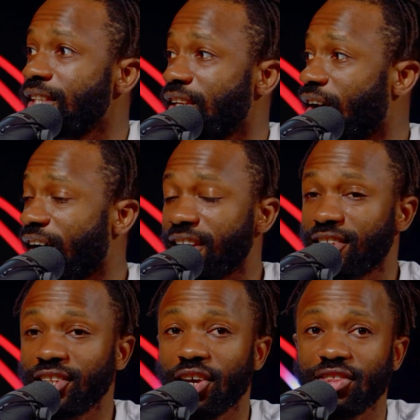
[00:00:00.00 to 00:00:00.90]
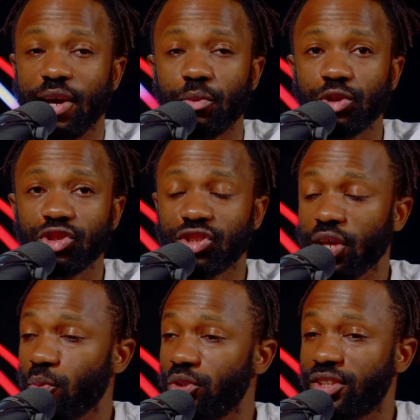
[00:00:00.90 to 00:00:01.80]
era. It was
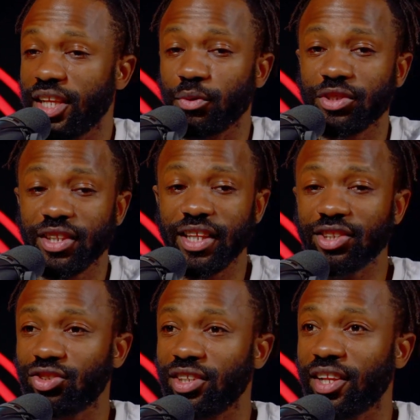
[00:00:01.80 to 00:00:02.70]
literally.